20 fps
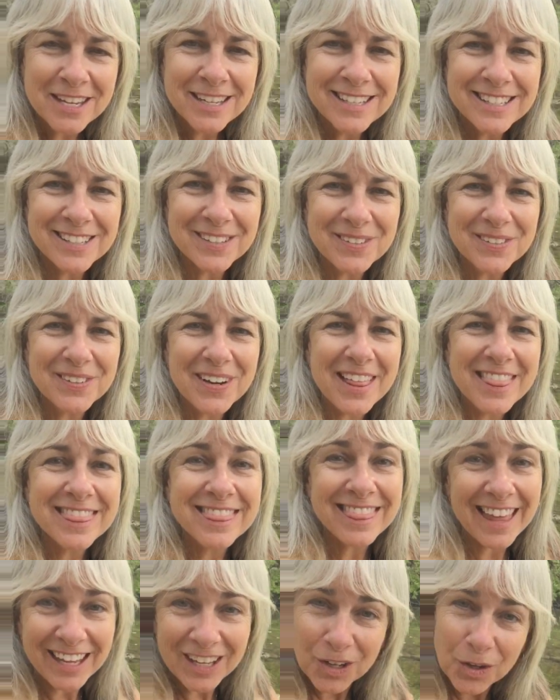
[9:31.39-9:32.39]
So
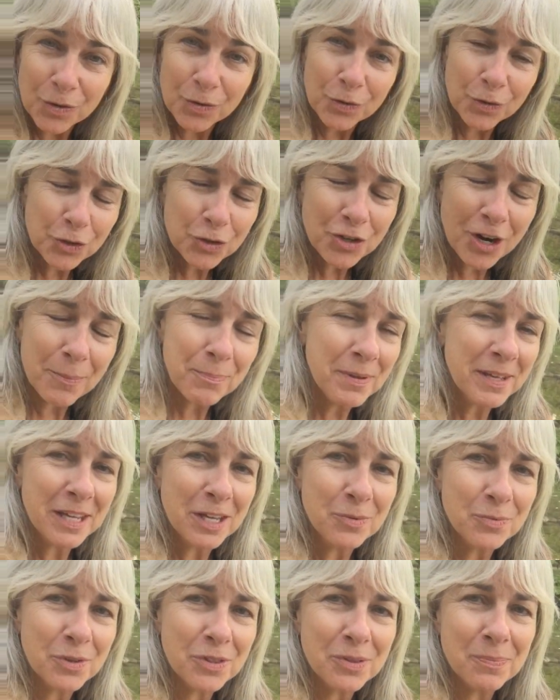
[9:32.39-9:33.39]
thank you for dropping
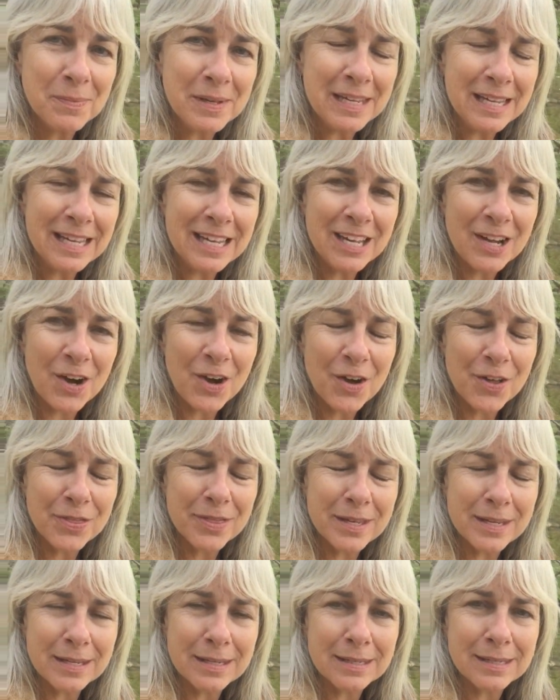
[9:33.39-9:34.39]
in with me on
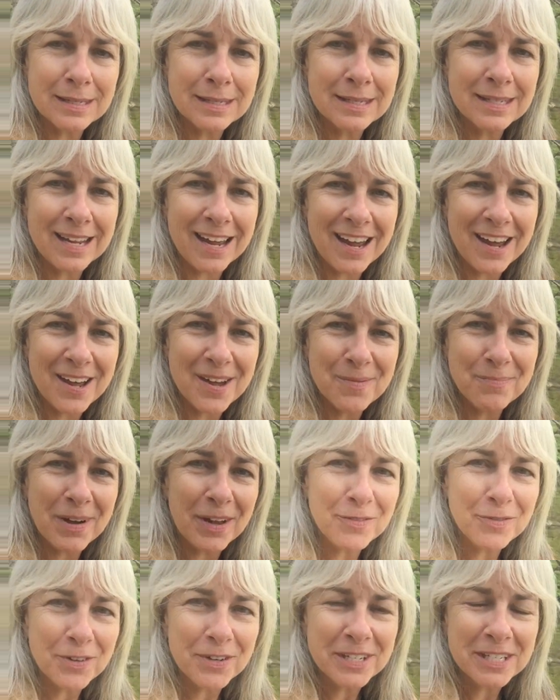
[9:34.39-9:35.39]
this
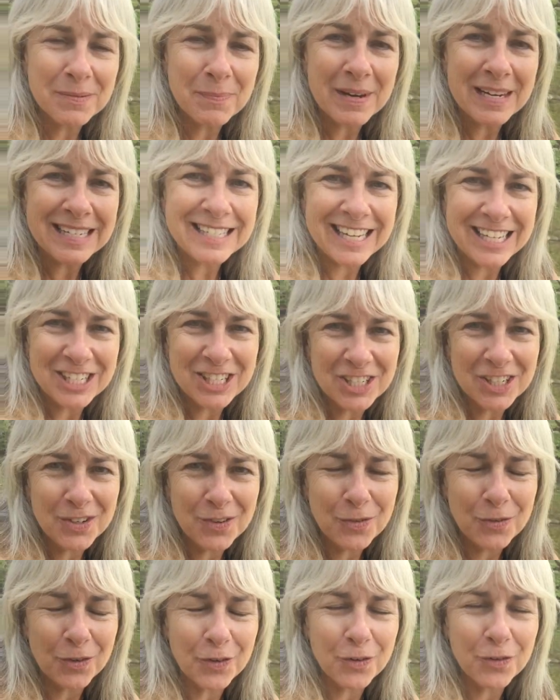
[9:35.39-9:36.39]
mindfulness
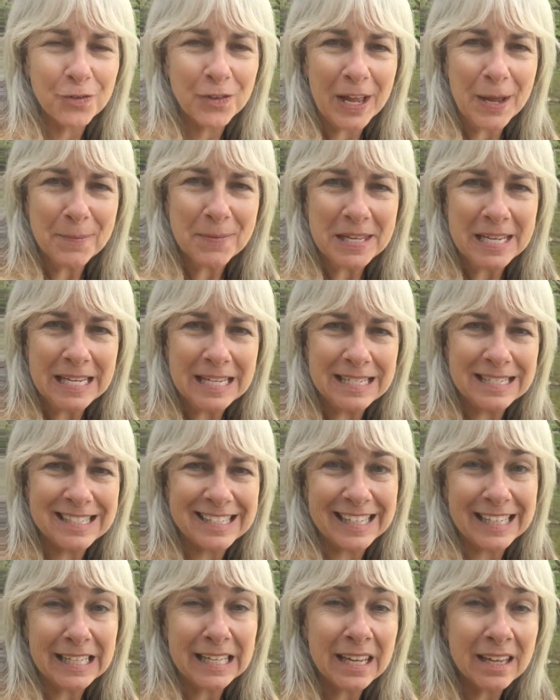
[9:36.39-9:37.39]
meditation for families
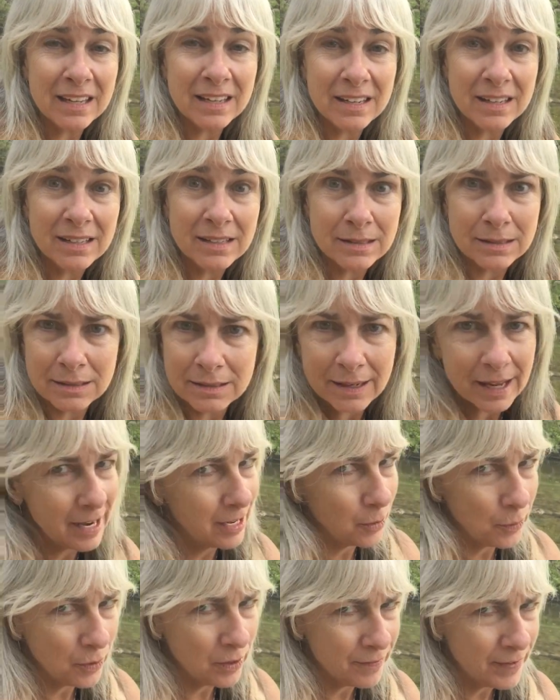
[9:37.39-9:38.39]
and kids and
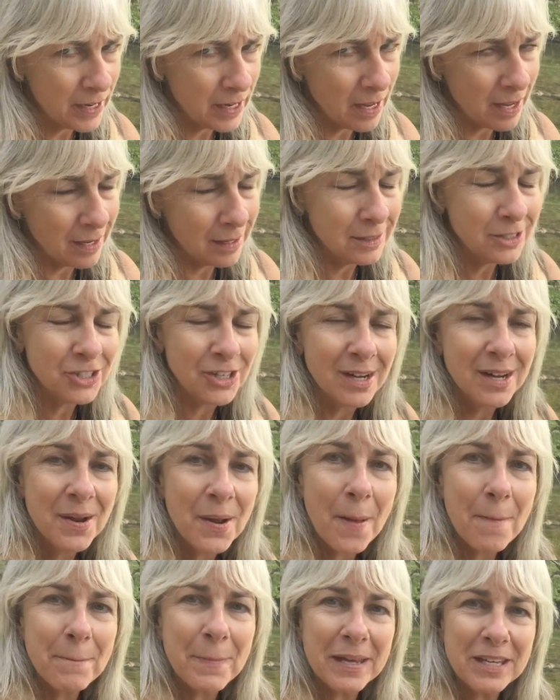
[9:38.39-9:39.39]
anyone of any age
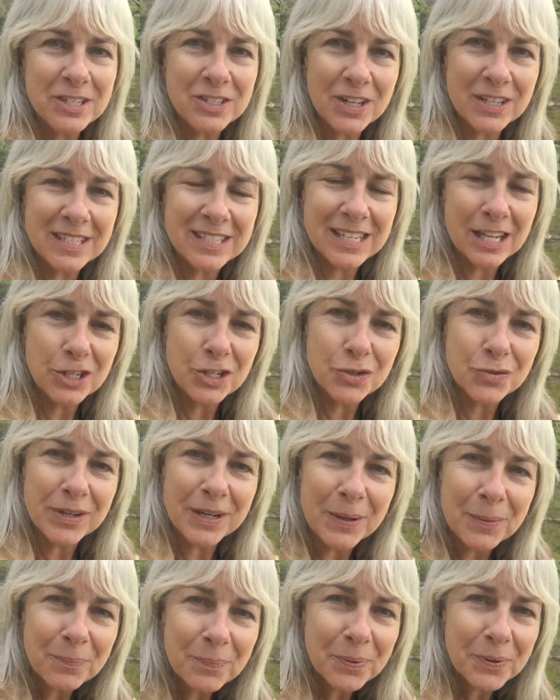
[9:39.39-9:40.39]
based on sensory
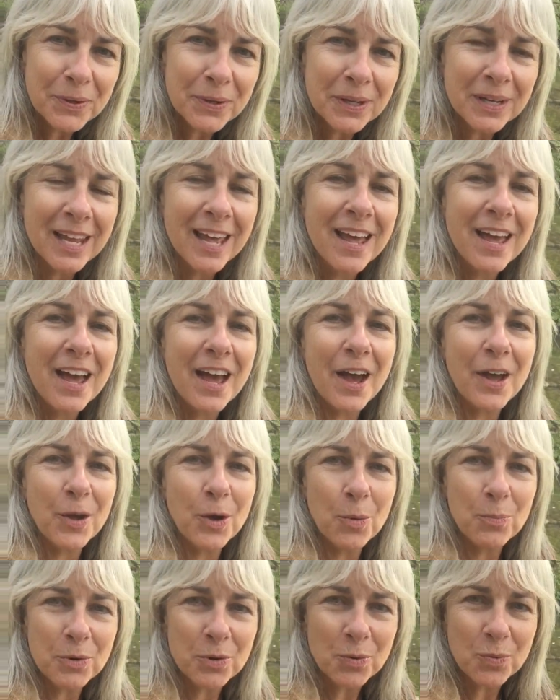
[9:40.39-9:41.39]
input. I
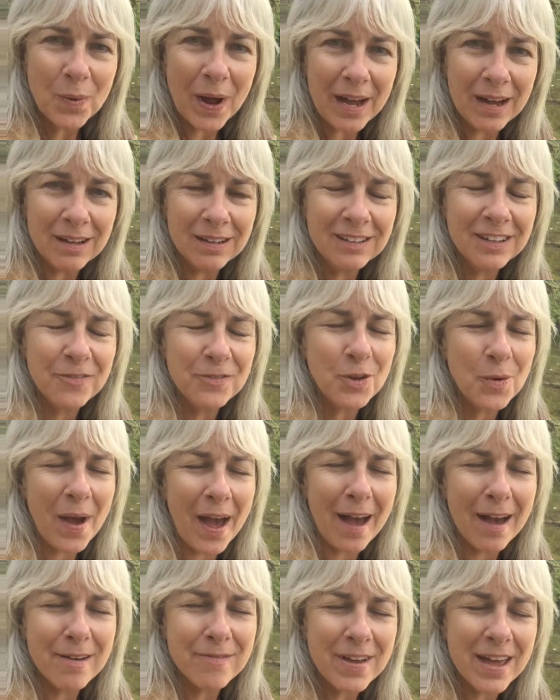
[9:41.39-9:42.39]
hope you're well. If you
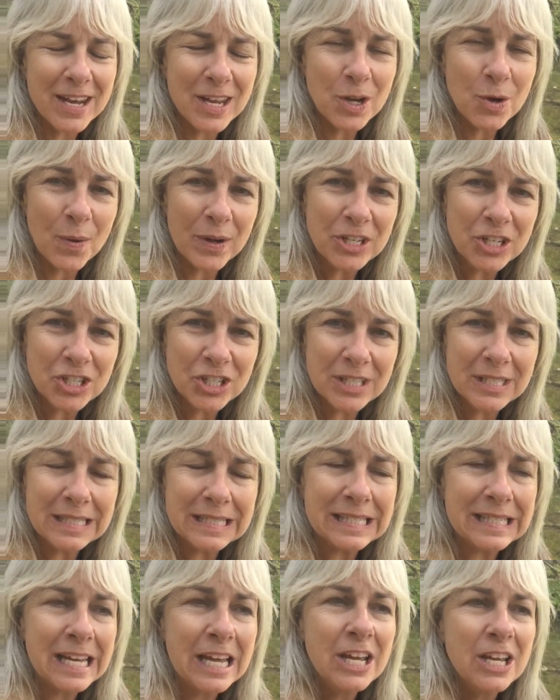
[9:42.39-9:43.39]
have any
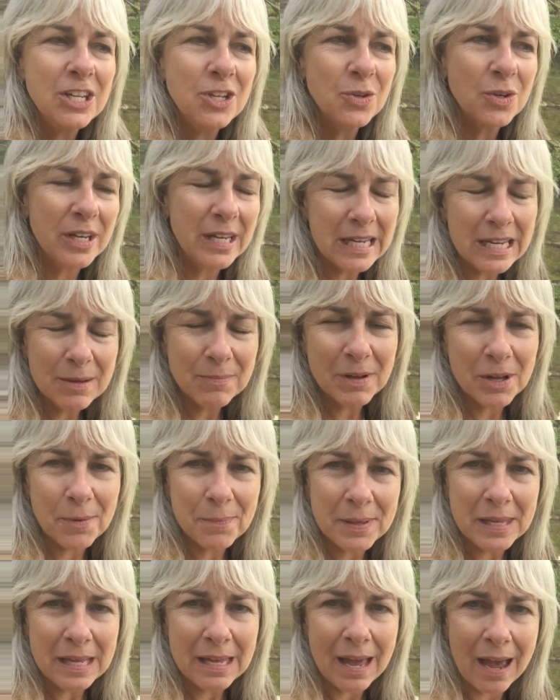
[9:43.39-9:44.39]
questions, you can email
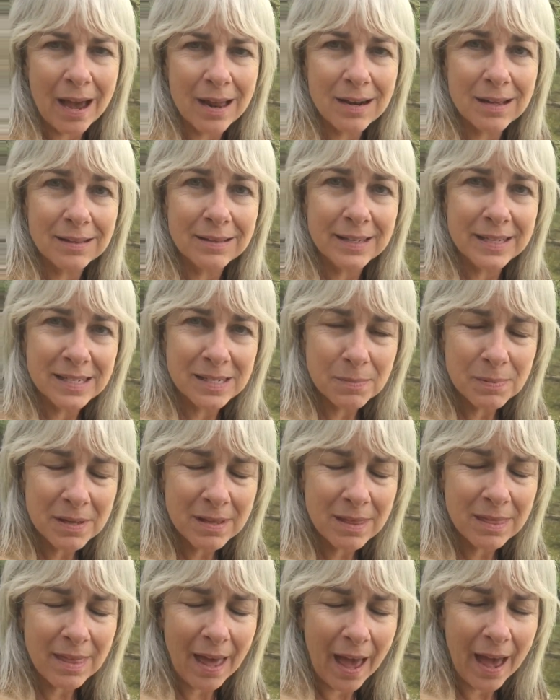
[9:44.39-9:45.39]
me at
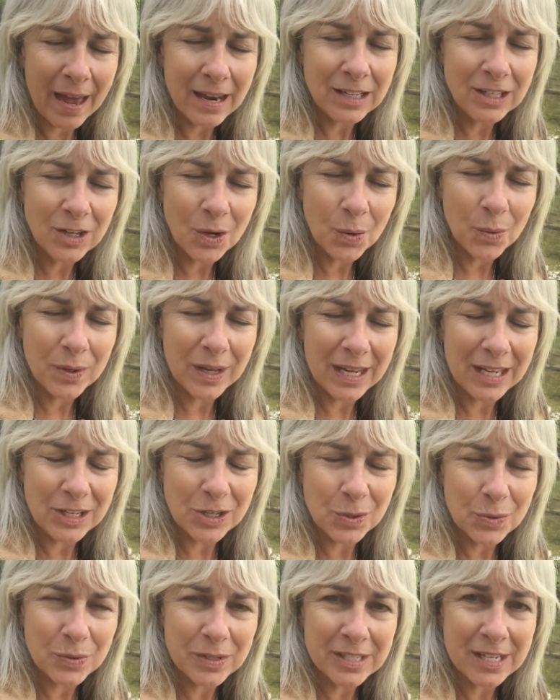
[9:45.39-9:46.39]

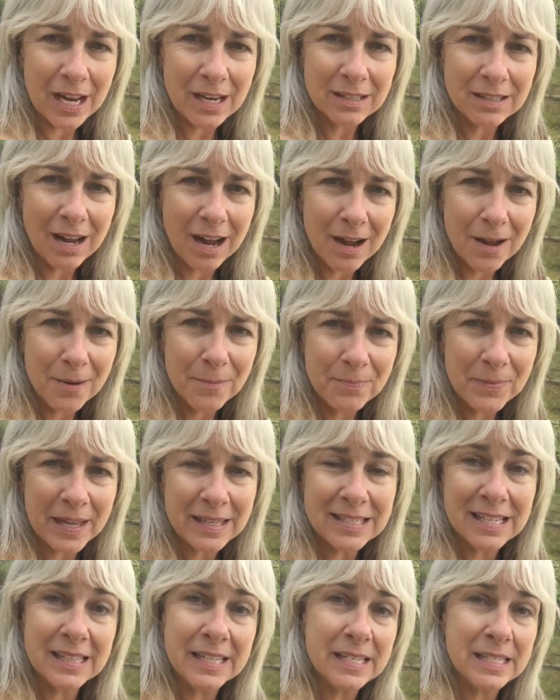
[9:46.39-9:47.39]
elizabeth@yoginos.com.
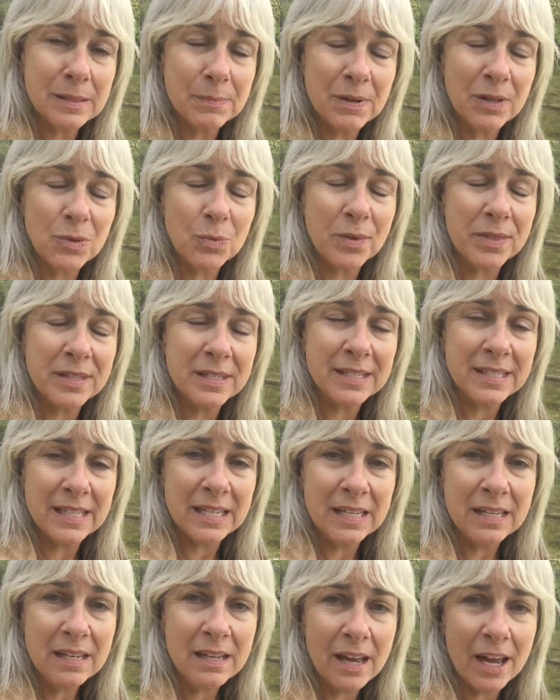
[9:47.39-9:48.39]
That's Elizabeth with a
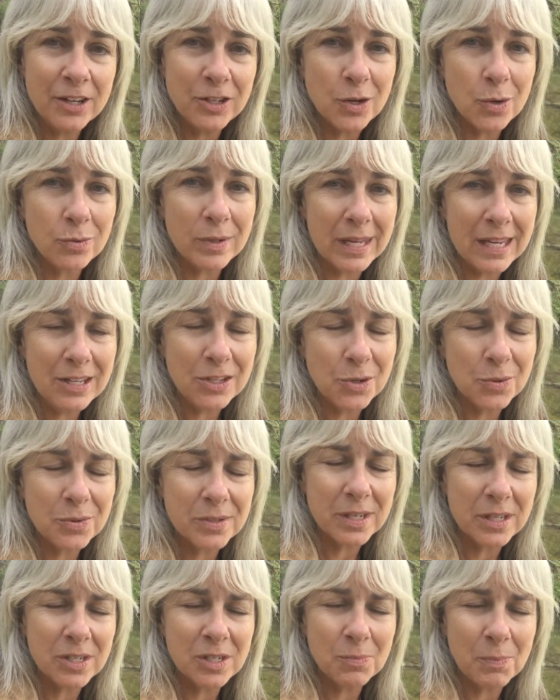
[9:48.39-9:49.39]
Z, and
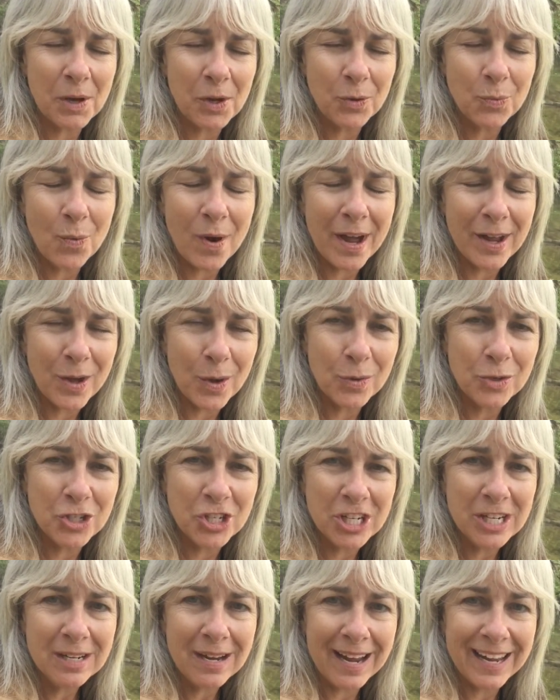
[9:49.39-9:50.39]
Yoginos is spelled
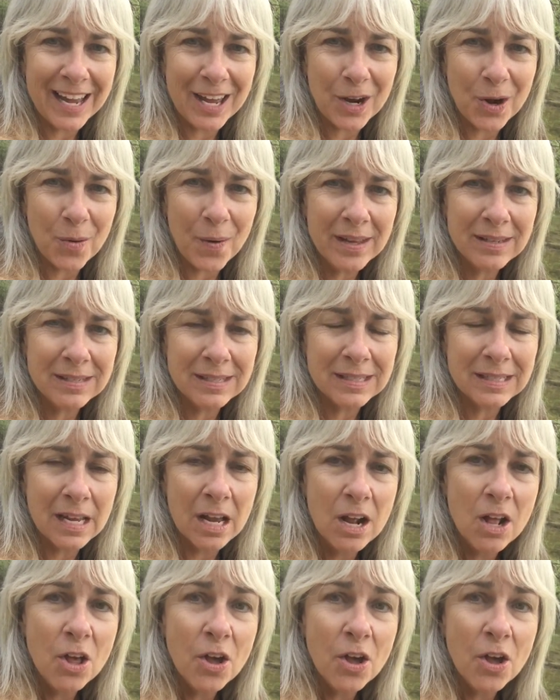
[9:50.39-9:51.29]
Yoginos.